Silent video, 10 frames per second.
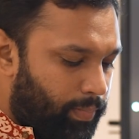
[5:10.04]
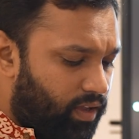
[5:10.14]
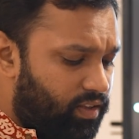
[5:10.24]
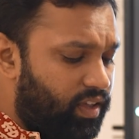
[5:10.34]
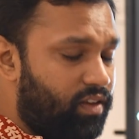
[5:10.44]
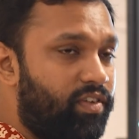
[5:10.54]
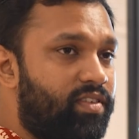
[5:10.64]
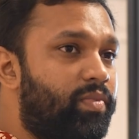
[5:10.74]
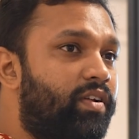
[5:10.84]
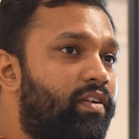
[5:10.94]
The
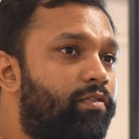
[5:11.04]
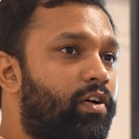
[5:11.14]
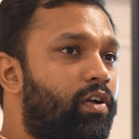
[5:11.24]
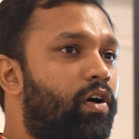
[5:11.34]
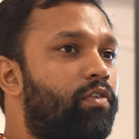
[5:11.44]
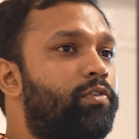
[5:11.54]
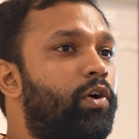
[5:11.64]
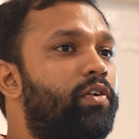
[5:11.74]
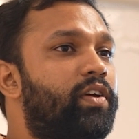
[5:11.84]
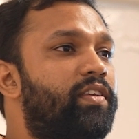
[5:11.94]
Invisible River of
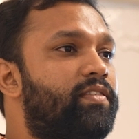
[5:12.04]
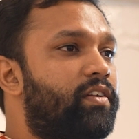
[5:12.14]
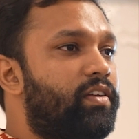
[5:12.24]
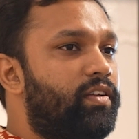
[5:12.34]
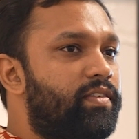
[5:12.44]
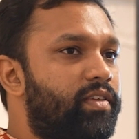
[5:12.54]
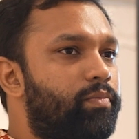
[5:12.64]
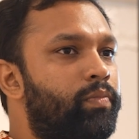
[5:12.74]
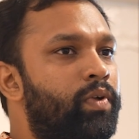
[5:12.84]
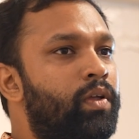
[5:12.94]
Konkani
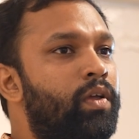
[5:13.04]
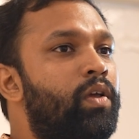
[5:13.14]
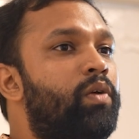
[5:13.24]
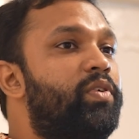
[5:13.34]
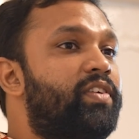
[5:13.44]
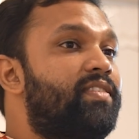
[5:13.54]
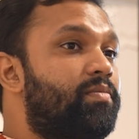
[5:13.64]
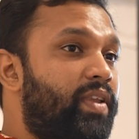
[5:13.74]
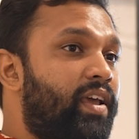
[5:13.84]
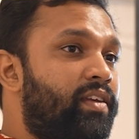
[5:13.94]
Surrealism, which
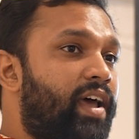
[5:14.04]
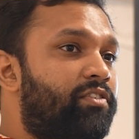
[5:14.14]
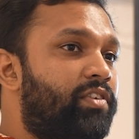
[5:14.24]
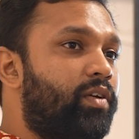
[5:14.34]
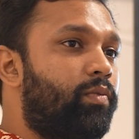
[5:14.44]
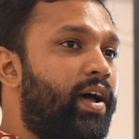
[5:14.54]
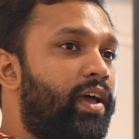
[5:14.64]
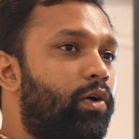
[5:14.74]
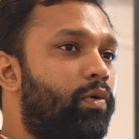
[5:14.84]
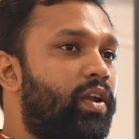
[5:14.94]
explained actually
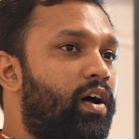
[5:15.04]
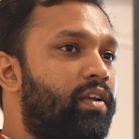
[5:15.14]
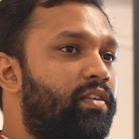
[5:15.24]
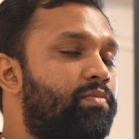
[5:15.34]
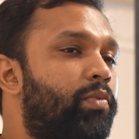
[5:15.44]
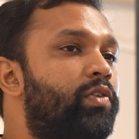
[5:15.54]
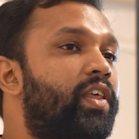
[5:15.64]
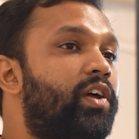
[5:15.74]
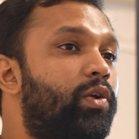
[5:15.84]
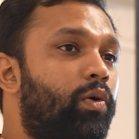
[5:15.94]
why Goan art is both
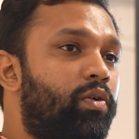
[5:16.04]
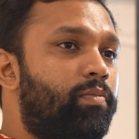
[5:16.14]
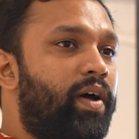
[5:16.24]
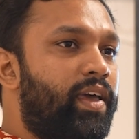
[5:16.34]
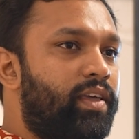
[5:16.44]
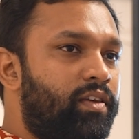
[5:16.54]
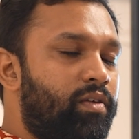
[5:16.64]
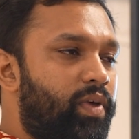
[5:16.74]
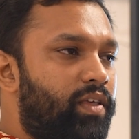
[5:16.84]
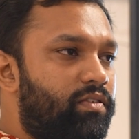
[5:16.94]
ignored by
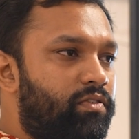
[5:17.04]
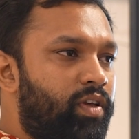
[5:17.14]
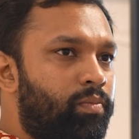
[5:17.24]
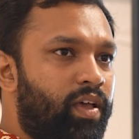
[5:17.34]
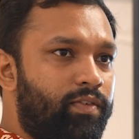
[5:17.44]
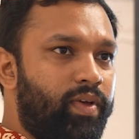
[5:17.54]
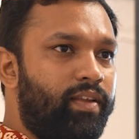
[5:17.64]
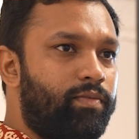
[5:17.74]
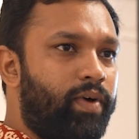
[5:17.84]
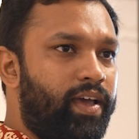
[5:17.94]
Indian mainstream as well
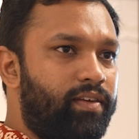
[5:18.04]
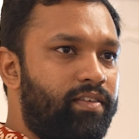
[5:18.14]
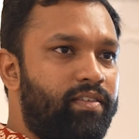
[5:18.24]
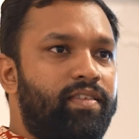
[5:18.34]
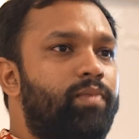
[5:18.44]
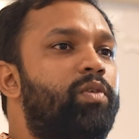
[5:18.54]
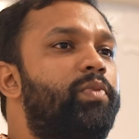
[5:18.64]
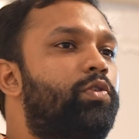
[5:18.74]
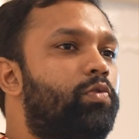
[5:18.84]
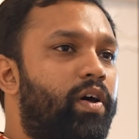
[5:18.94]
as why it doesn't seem to
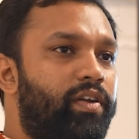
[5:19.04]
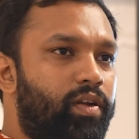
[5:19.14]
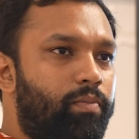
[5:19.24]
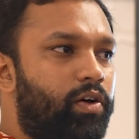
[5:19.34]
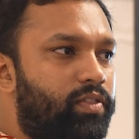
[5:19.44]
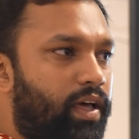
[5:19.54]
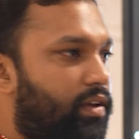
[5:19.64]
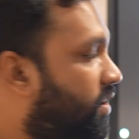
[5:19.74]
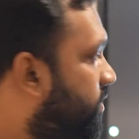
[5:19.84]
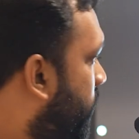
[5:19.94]
be too worried about
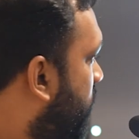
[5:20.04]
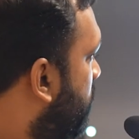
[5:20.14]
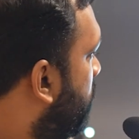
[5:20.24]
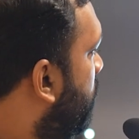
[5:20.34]
that as well.